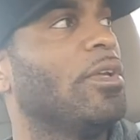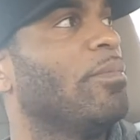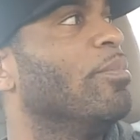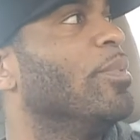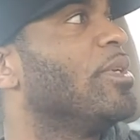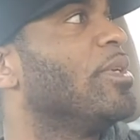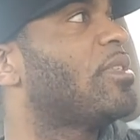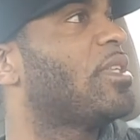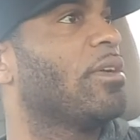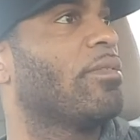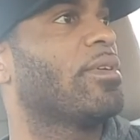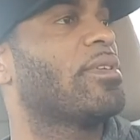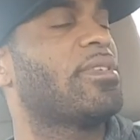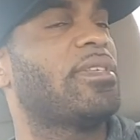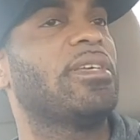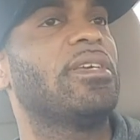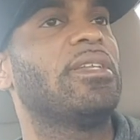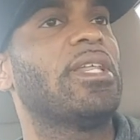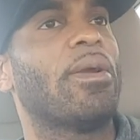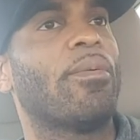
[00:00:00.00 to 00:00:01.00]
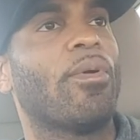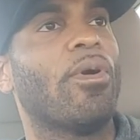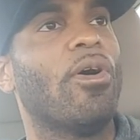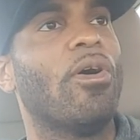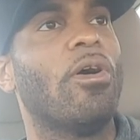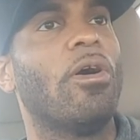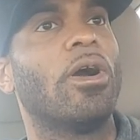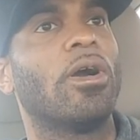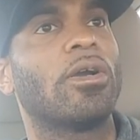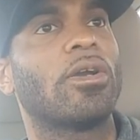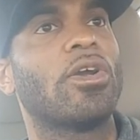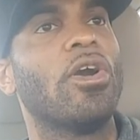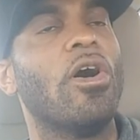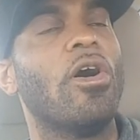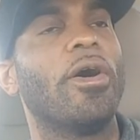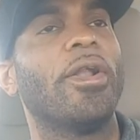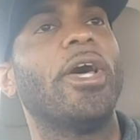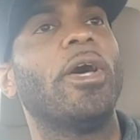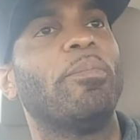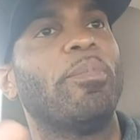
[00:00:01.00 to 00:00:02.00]
Mysteriously, they were all
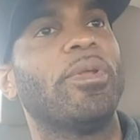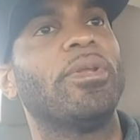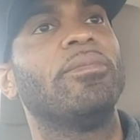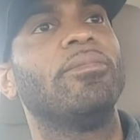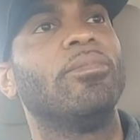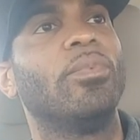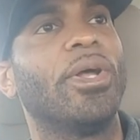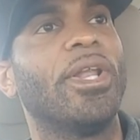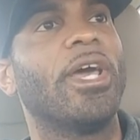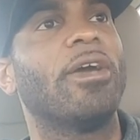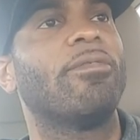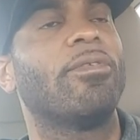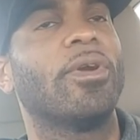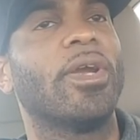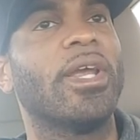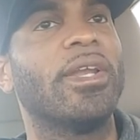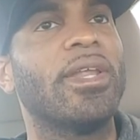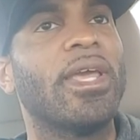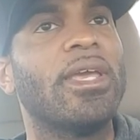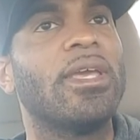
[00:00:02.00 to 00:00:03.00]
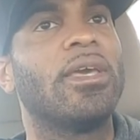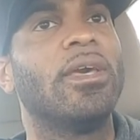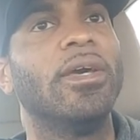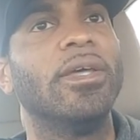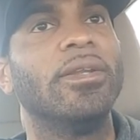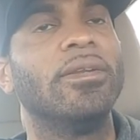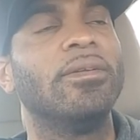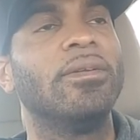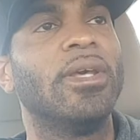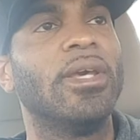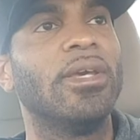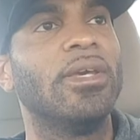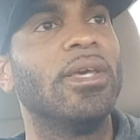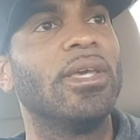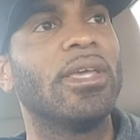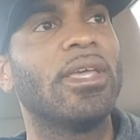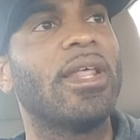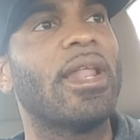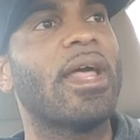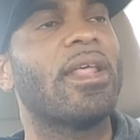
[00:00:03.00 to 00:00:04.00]
caught up in whatever, and they couldn't
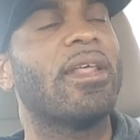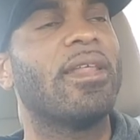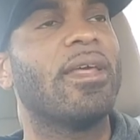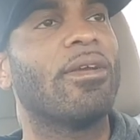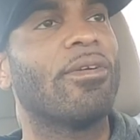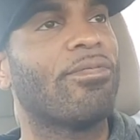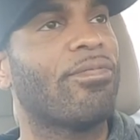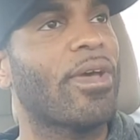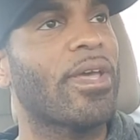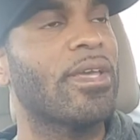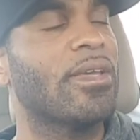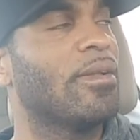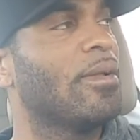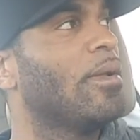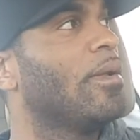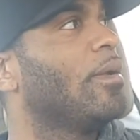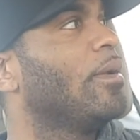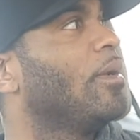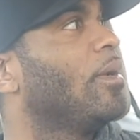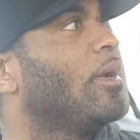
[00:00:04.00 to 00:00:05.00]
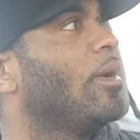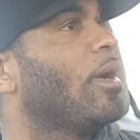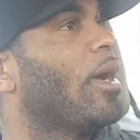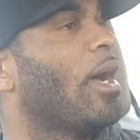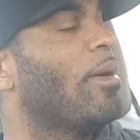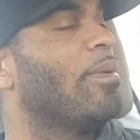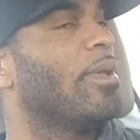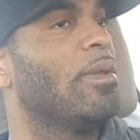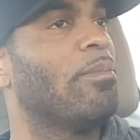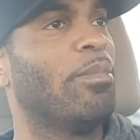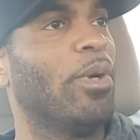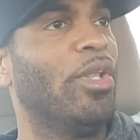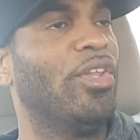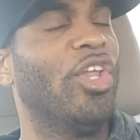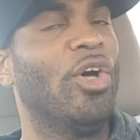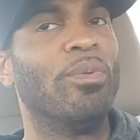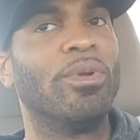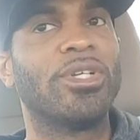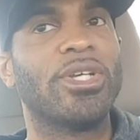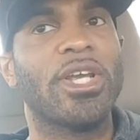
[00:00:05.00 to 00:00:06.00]
get out of their fight. I mean, but
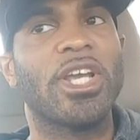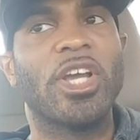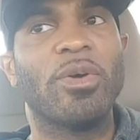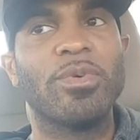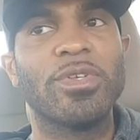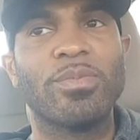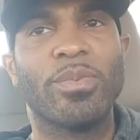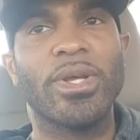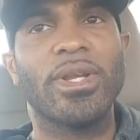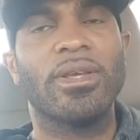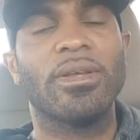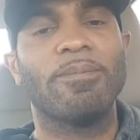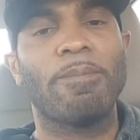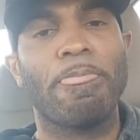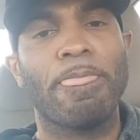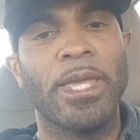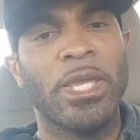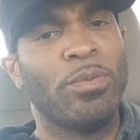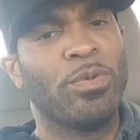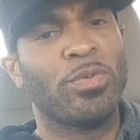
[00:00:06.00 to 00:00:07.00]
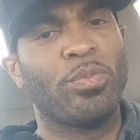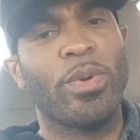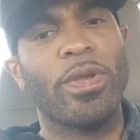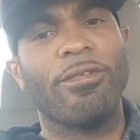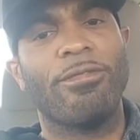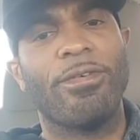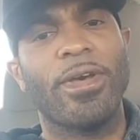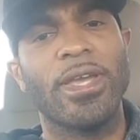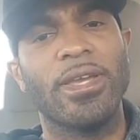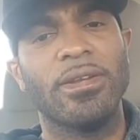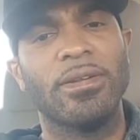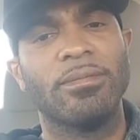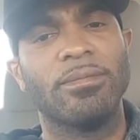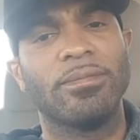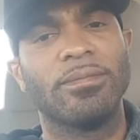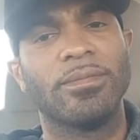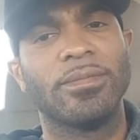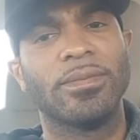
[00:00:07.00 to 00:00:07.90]
Lomachenko was with it. He was with fighting them.